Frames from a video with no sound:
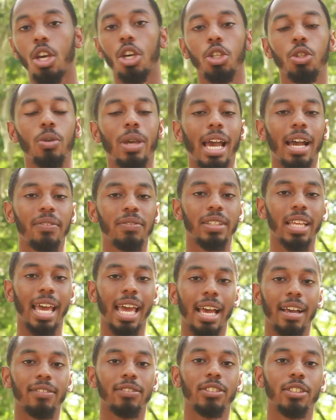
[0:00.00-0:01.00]
You have to
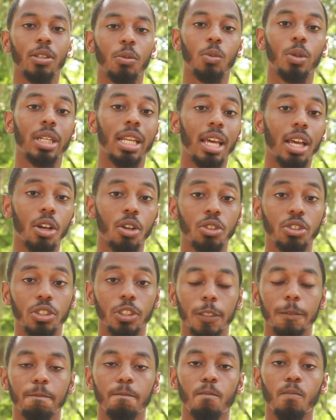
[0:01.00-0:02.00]
have someone
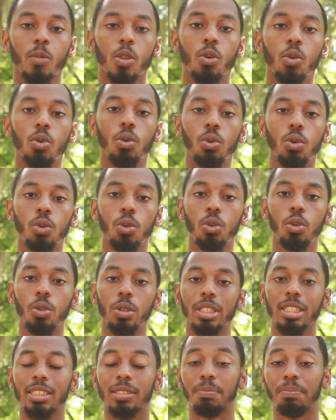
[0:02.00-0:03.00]
else who
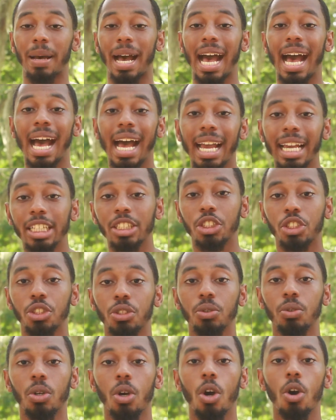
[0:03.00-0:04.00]
is behind
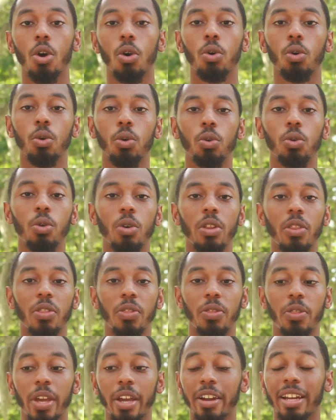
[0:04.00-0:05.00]
you, who
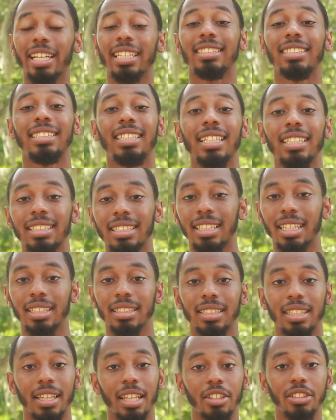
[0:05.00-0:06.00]
their
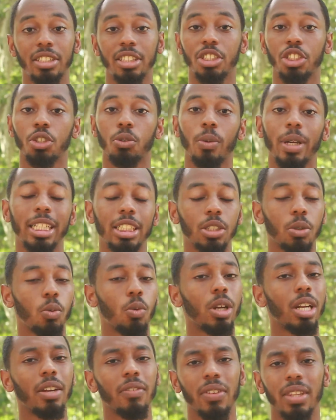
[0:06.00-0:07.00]
existence, their situation,
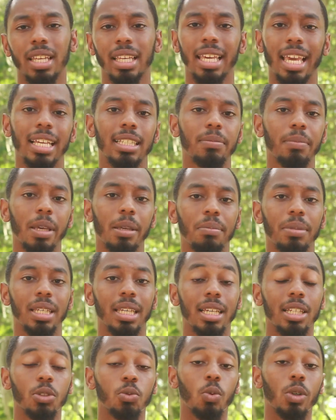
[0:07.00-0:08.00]
whatever the case may
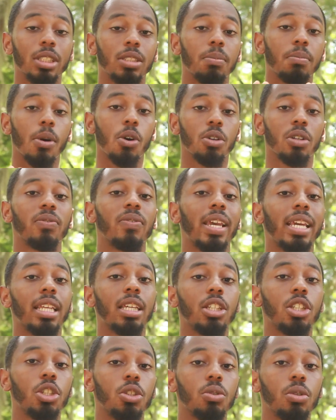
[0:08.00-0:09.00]
be, is what's
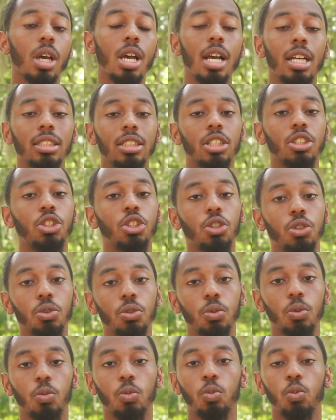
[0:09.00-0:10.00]
motivating you to
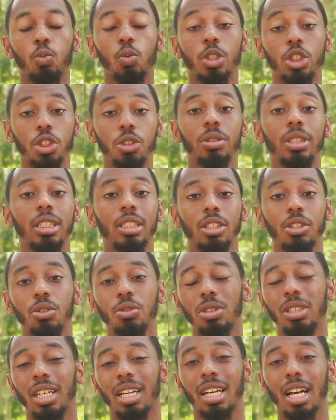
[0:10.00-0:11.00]
do what you need to do
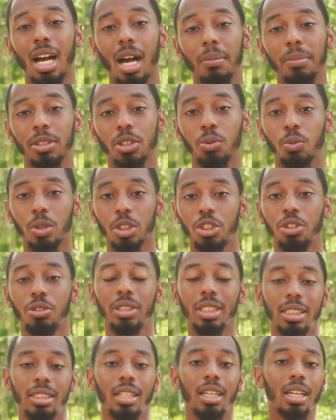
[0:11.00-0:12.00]
to accomplish what you
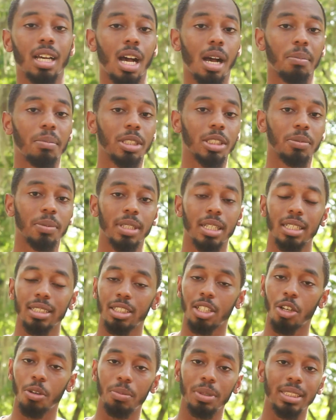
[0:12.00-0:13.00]
need to accomplish. Because
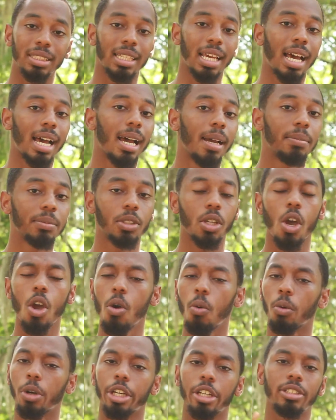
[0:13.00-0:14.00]
there'll be times
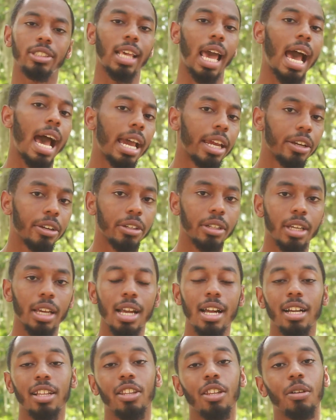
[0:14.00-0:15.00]
where you're tired,
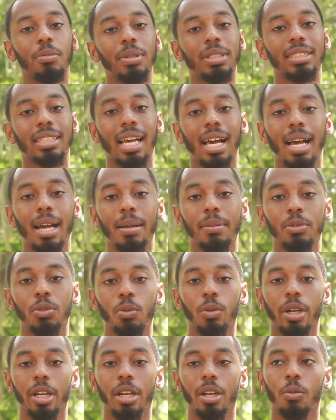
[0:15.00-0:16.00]
there'll be times
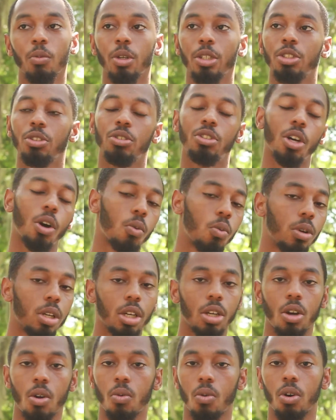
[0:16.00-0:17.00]
where you don't want
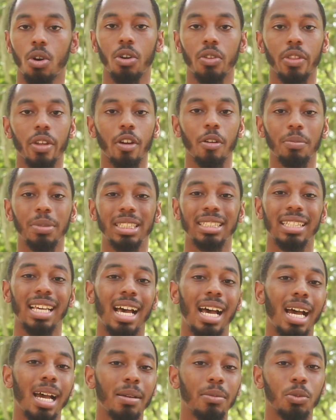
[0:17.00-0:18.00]
to go on, there'll be
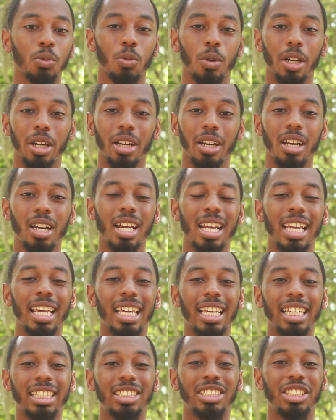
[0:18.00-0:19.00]
times where
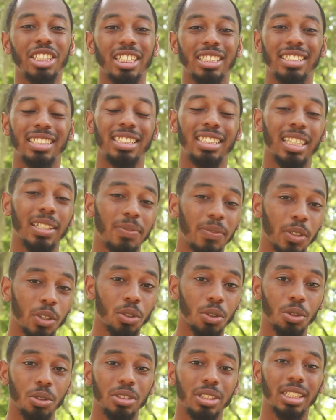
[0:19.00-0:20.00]
it's just
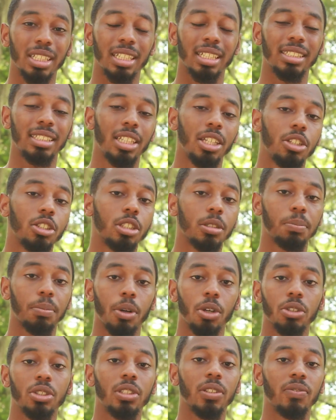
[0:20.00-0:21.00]
difficult to continue to
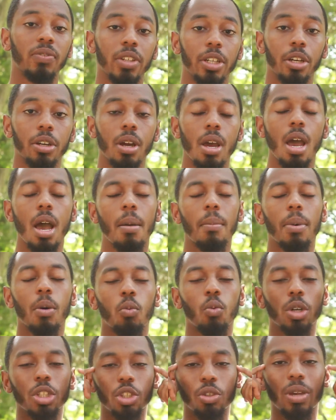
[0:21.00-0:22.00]
persevere. But
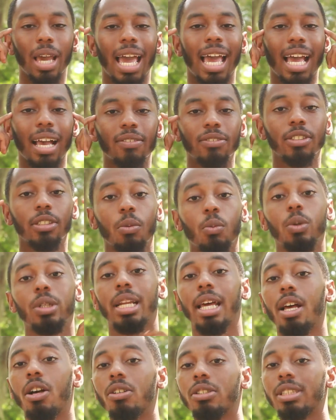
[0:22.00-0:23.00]
when you have
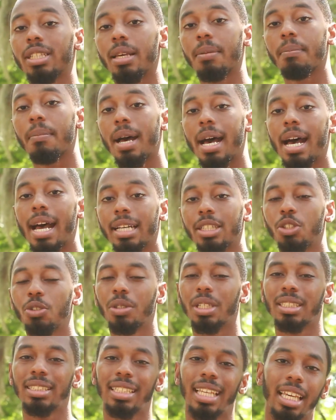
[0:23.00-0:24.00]
someone else in mind, you
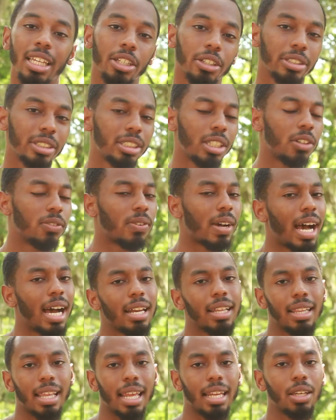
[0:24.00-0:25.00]
can take yourself
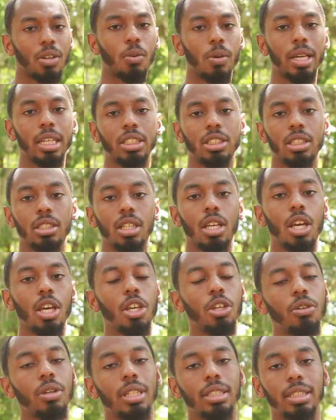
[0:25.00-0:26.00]
out of that equation,
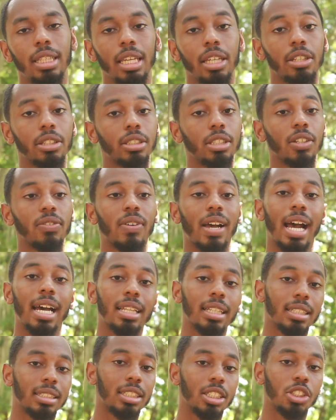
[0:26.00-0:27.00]
you can take yourself out
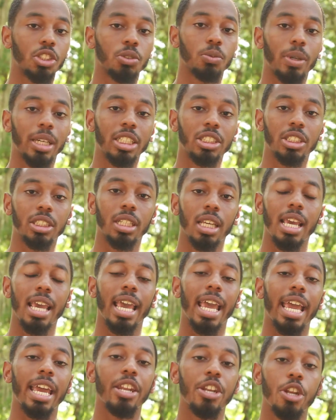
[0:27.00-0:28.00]
of the situation
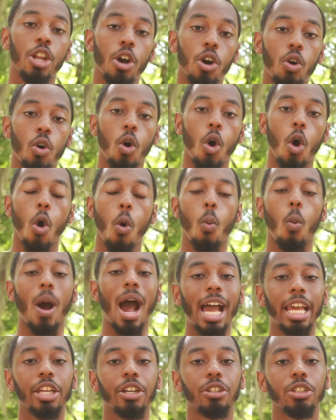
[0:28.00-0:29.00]
and know
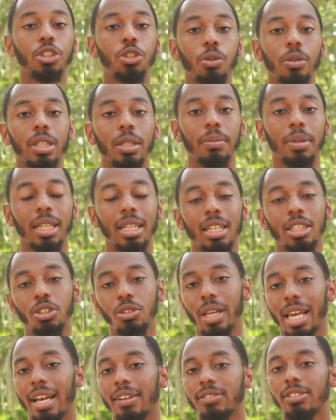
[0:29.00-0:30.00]
why you're doing it, because
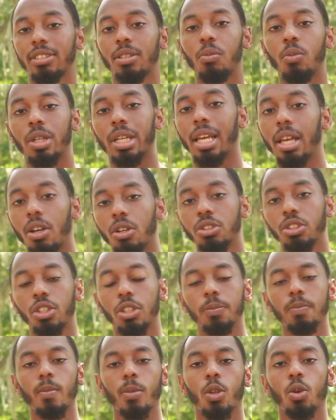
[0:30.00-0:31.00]
you have someone else
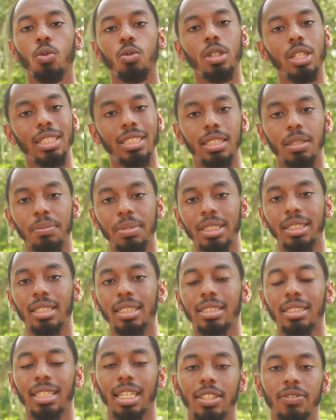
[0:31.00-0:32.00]
who needs to be
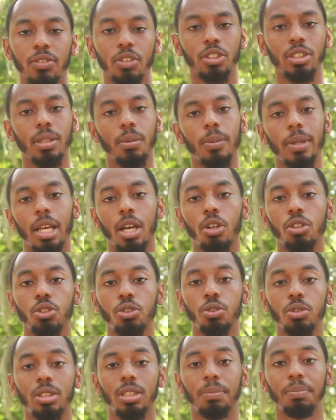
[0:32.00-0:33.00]
successful, someone else
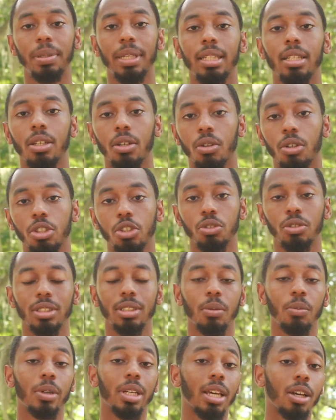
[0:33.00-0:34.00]
who's depending on you,
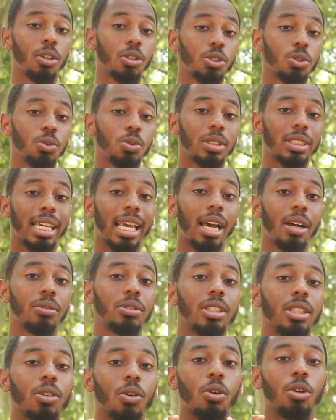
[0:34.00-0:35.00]
someone else who's
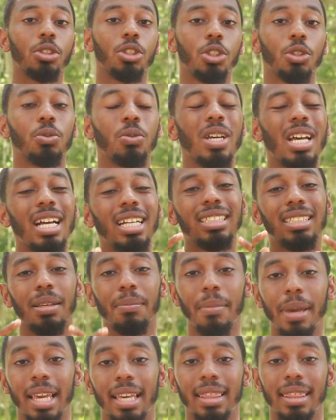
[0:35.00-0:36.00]
counting on you to
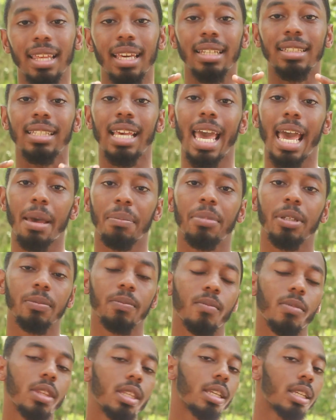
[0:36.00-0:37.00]
make things happen.
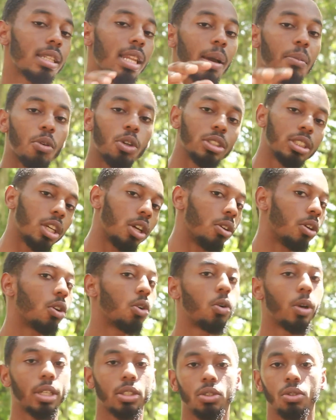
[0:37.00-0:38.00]
Now I'm going to tell you a
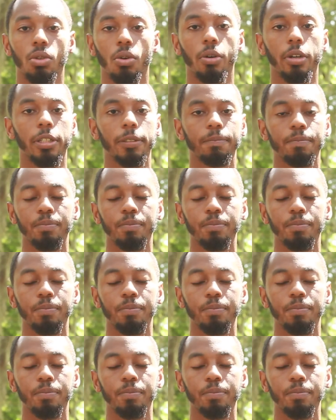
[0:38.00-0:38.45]
quick story.